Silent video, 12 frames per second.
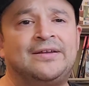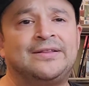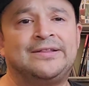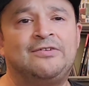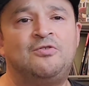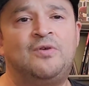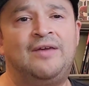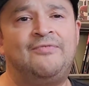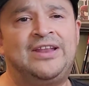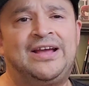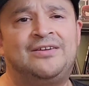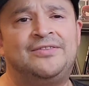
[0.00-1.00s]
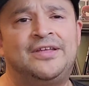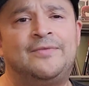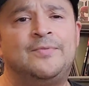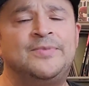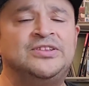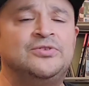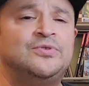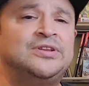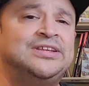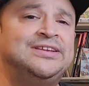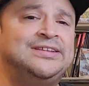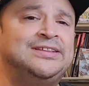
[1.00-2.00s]
So every now and then I'm going to be doing
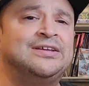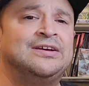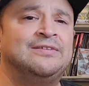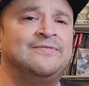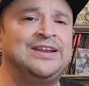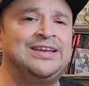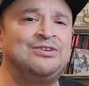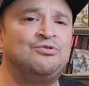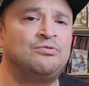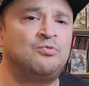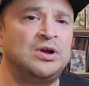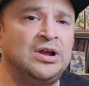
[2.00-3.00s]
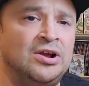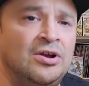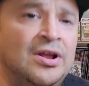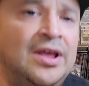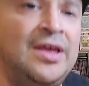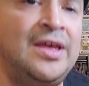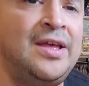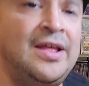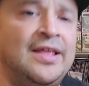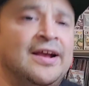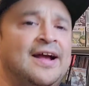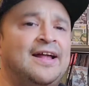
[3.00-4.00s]
these videos where
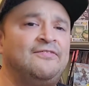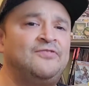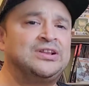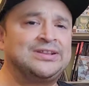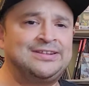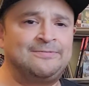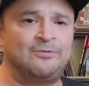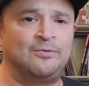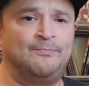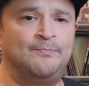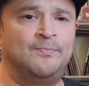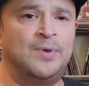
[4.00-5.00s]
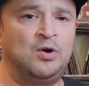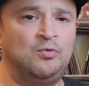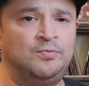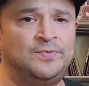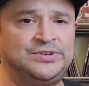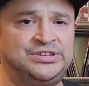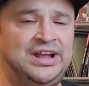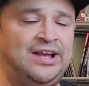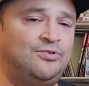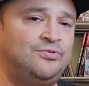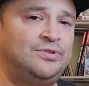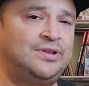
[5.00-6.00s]
it kind of fits in for both
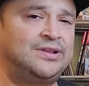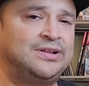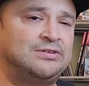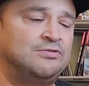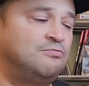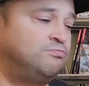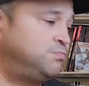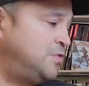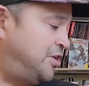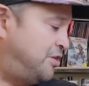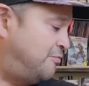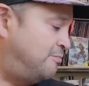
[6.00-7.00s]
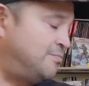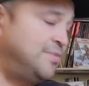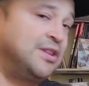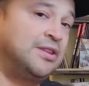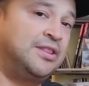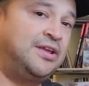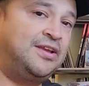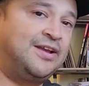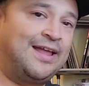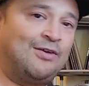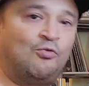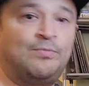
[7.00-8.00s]
channels. So, you can see,
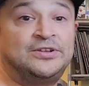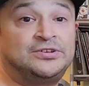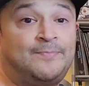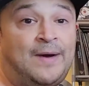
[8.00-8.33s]
got a whole bunch of